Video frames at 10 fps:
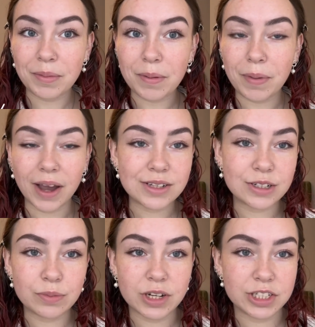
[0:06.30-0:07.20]
back
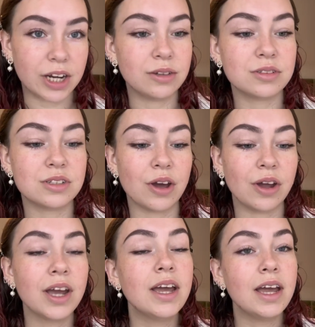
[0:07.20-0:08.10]
to my channel. So
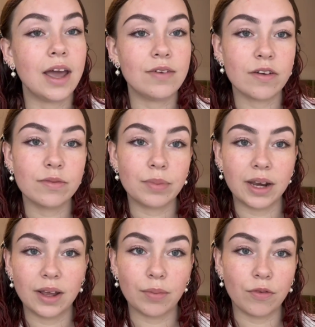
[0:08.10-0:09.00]
if you haven't been
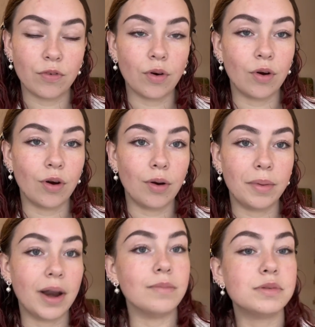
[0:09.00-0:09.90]
here before, my
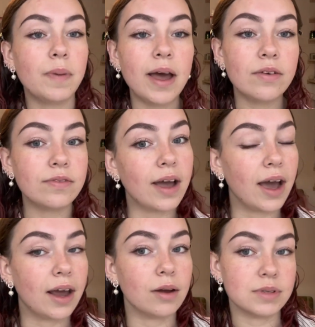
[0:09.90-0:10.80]
name's Beth
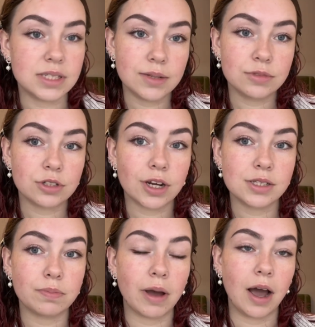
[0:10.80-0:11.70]
and I'm a
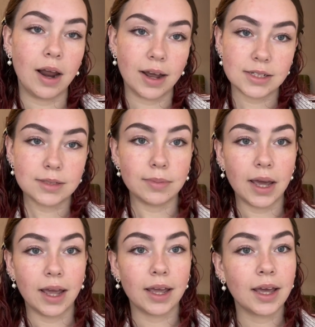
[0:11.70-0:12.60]
seamstress, but I like to
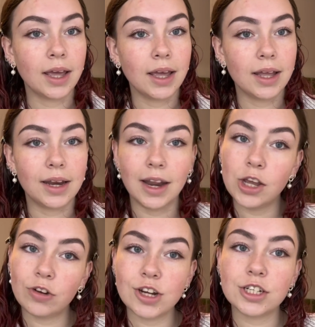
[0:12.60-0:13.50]
make knit and
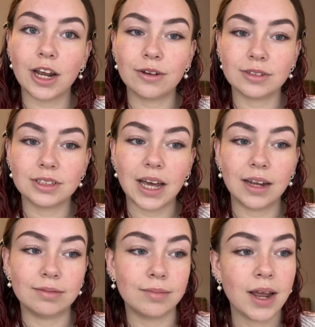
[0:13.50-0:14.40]
crochet
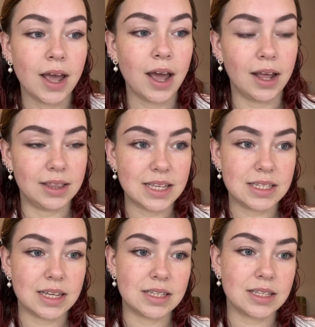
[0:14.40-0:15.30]
content, and this
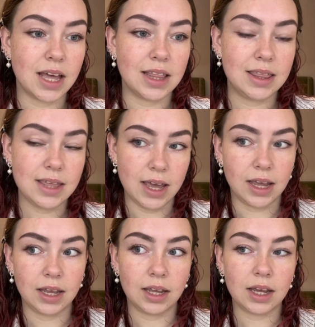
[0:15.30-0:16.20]
is, I
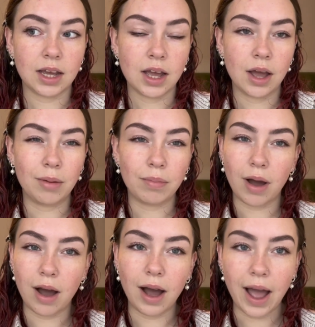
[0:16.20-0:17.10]
think,
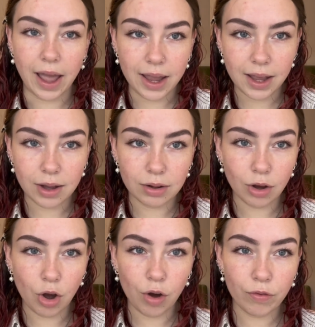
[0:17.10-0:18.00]
part 8
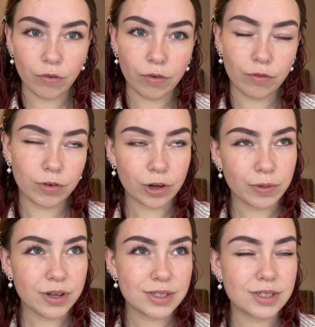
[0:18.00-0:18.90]
of
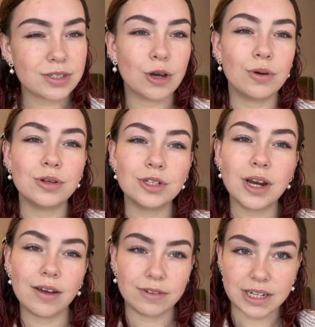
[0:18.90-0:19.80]
Vlogmas. So we're not doing
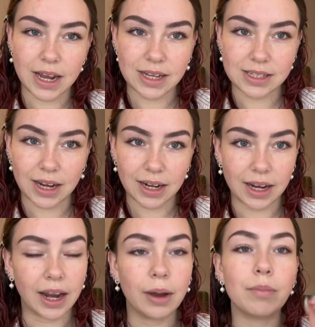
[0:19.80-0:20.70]
every day
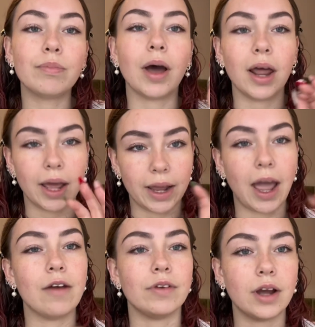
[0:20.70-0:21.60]
exactly, but like
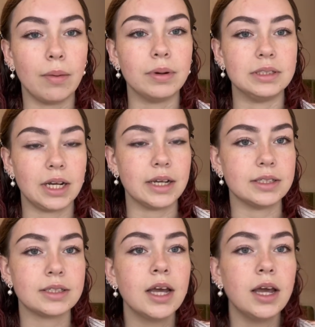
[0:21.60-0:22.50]
every couple of
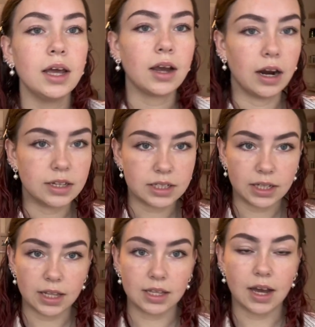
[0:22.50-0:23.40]
days kind of
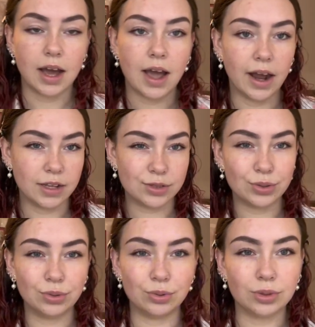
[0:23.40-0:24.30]
together, and it's
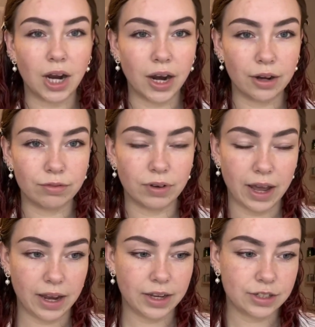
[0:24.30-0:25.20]
all kind of
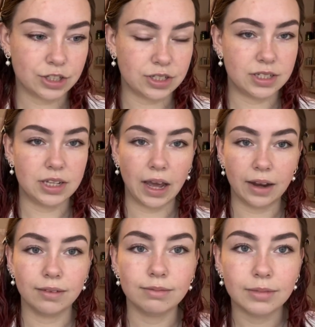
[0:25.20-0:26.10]
like just
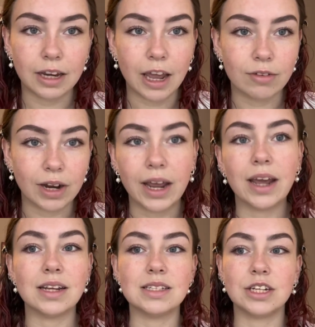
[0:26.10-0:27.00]
knitting
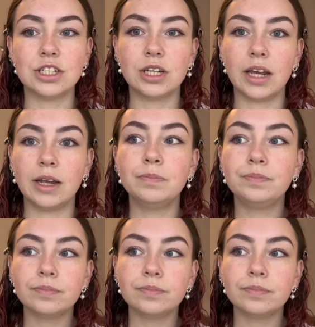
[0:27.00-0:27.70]
related essentially.